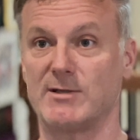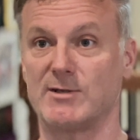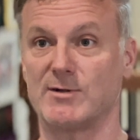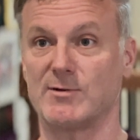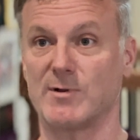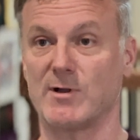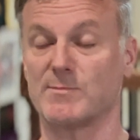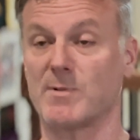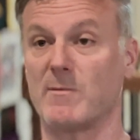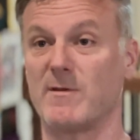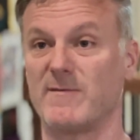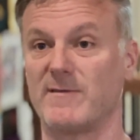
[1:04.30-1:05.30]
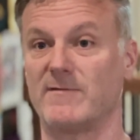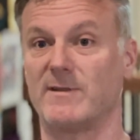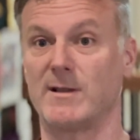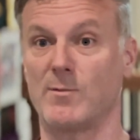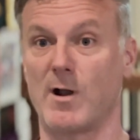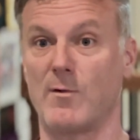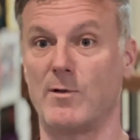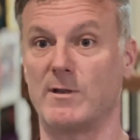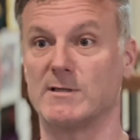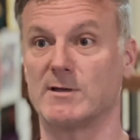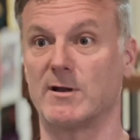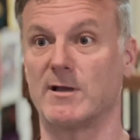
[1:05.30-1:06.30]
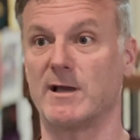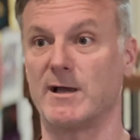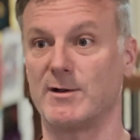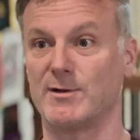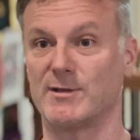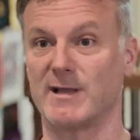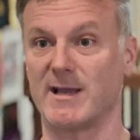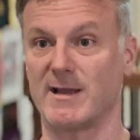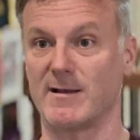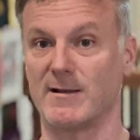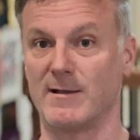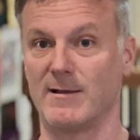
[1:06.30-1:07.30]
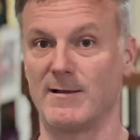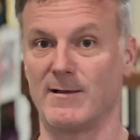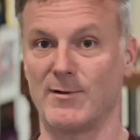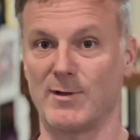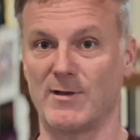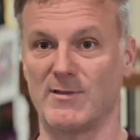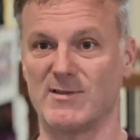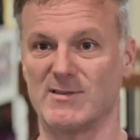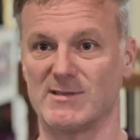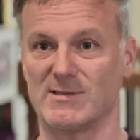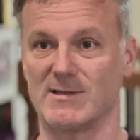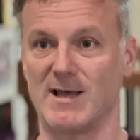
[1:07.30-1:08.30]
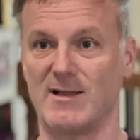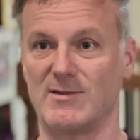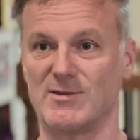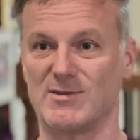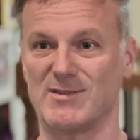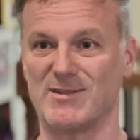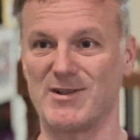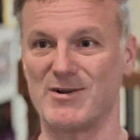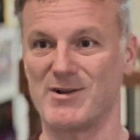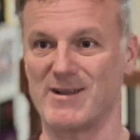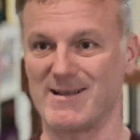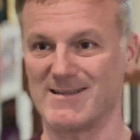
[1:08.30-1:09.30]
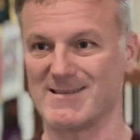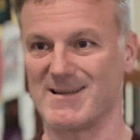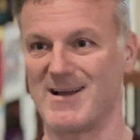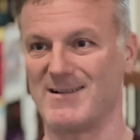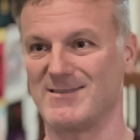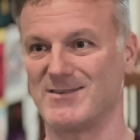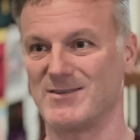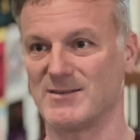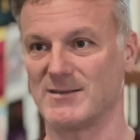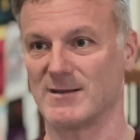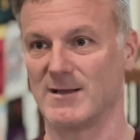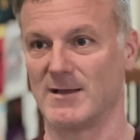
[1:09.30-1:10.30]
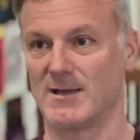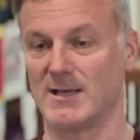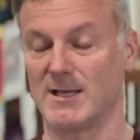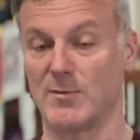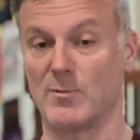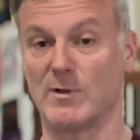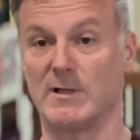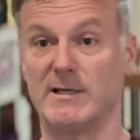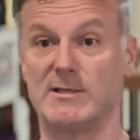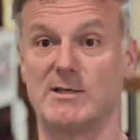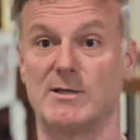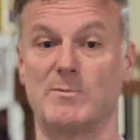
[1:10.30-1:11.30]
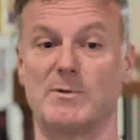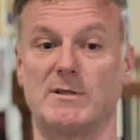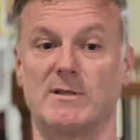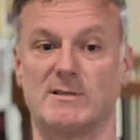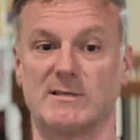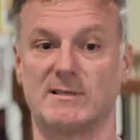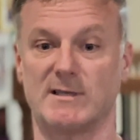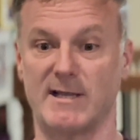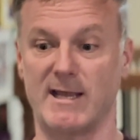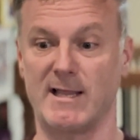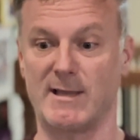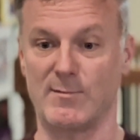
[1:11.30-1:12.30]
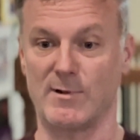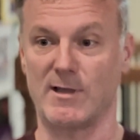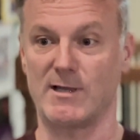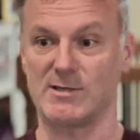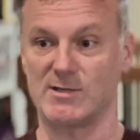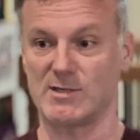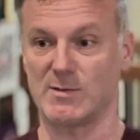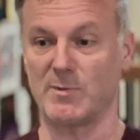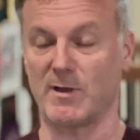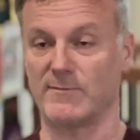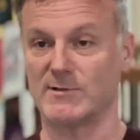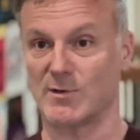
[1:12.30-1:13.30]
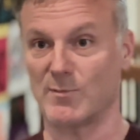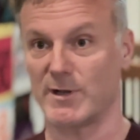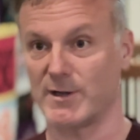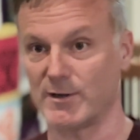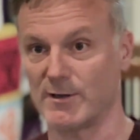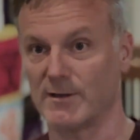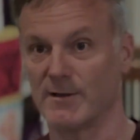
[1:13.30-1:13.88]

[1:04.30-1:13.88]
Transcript: years when I was probably 15 where I really started to understand. Okay, this is not just theory. It's not just religion, but this is a daily relationship of surrender.